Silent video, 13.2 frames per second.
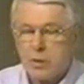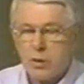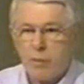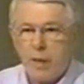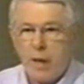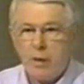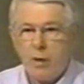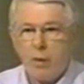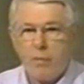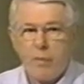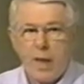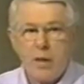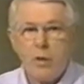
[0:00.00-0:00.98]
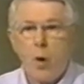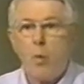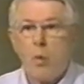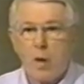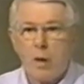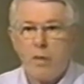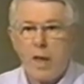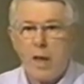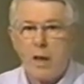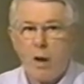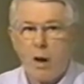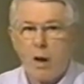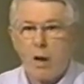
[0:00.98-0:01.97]
So they know where
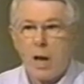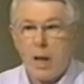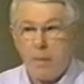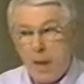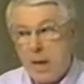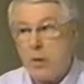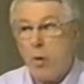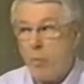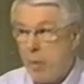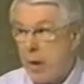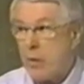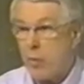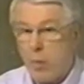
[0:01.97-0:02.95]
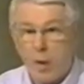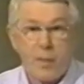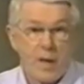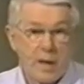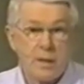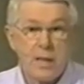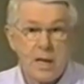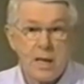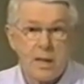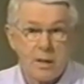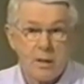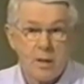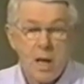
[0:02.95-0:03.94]
they are and they know better what they
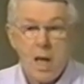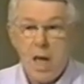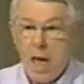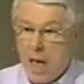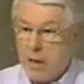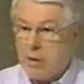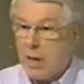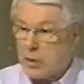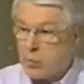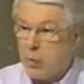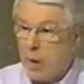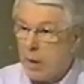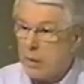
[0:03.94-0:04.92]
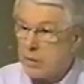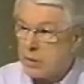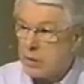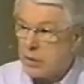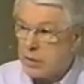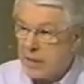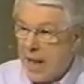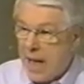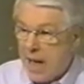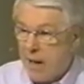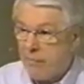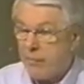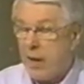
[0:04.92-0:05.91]
need. And as well as the
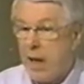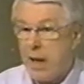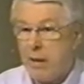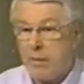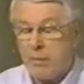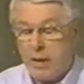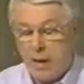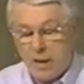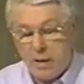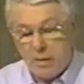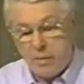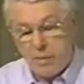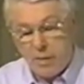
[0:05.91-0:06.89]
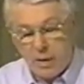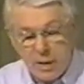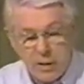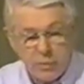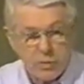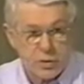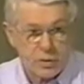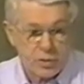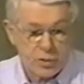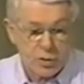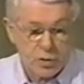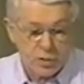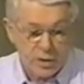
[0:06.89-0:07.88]
staff and the leaders in
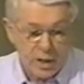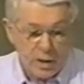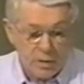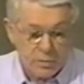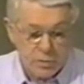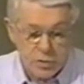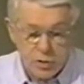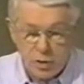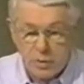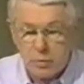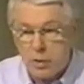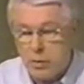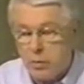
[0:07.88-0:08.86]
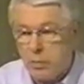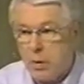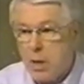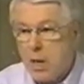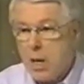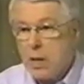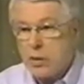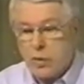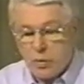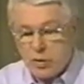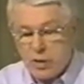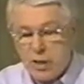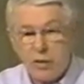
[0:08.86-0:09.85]
the church, the elders know too.
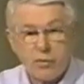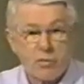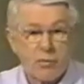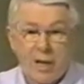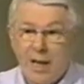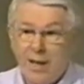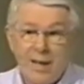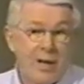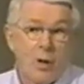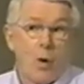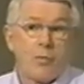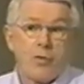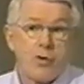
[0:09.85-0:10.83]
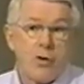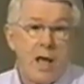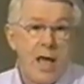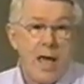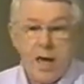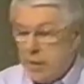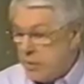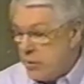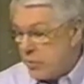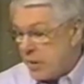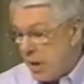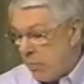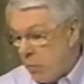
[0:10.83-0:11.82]
So instead of getting in over your head,
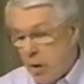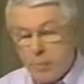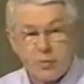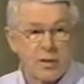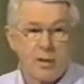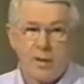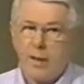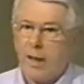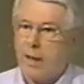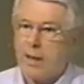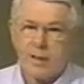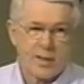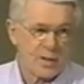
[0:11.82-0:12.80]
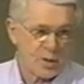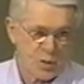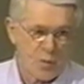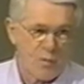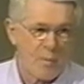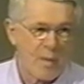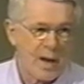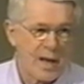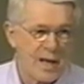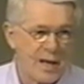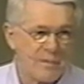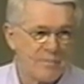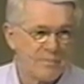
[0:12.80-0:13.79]
you say, whoops, I think this is over my
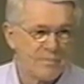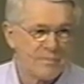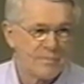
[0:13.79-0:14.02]
head